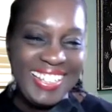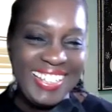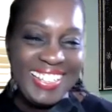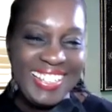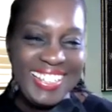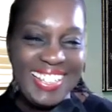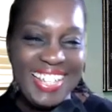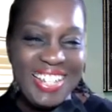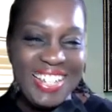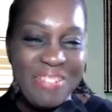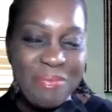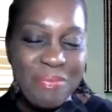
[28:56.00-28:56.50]

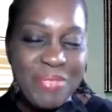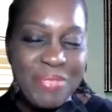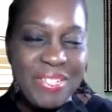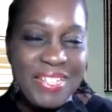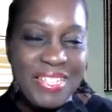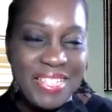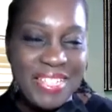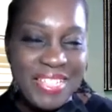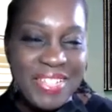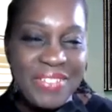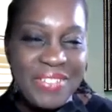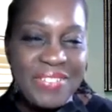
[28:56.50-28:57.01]
That meal
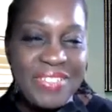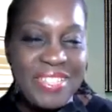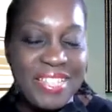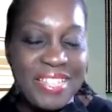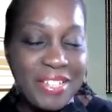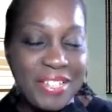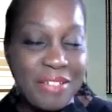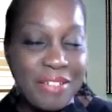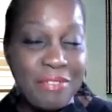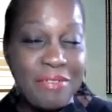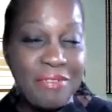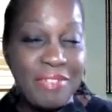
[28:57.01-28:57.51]
sounds
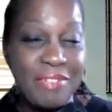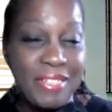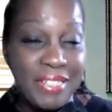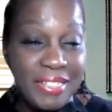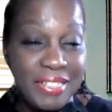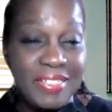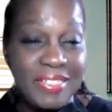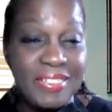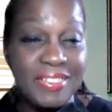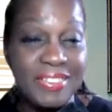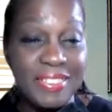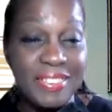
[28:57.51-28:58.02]
like really
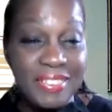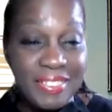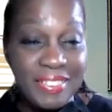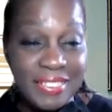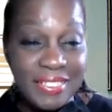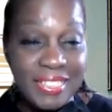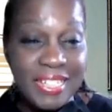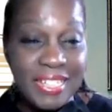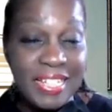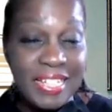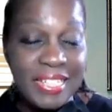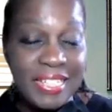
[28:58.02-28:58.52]
good
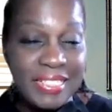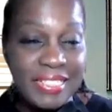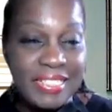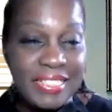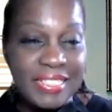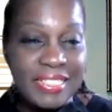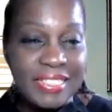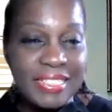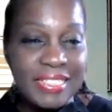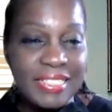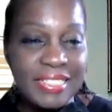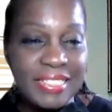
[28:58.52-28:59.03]
and
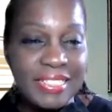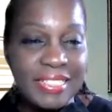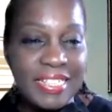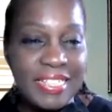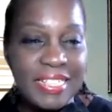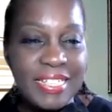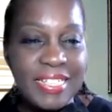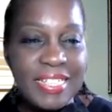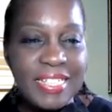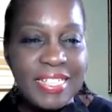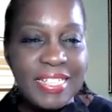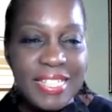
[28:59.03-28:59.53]

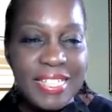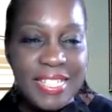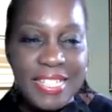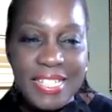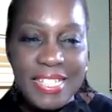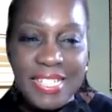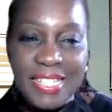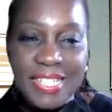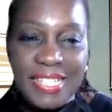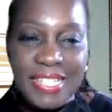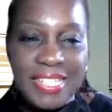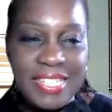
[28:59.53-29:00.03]

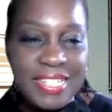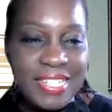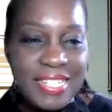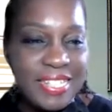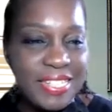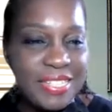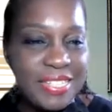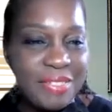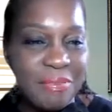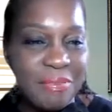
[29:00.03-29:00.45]
easy to